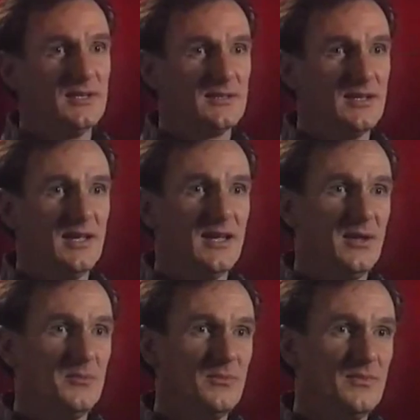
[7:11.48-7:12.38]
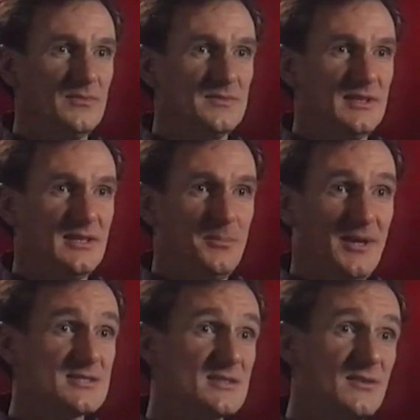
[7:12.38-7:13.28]
been um, in the
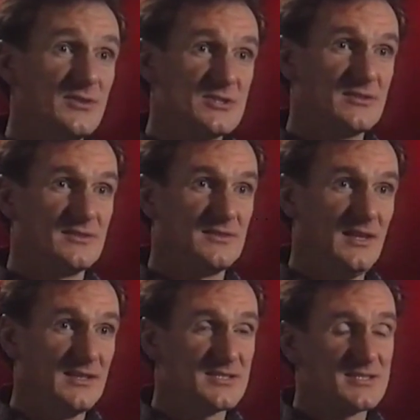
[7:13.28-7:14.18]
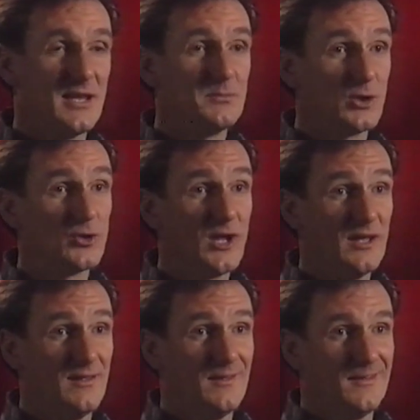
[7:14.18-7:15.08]
Panzer Division, hence his name, the
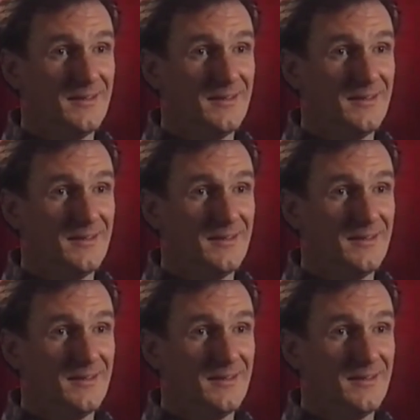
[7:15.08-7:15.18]
Gunner.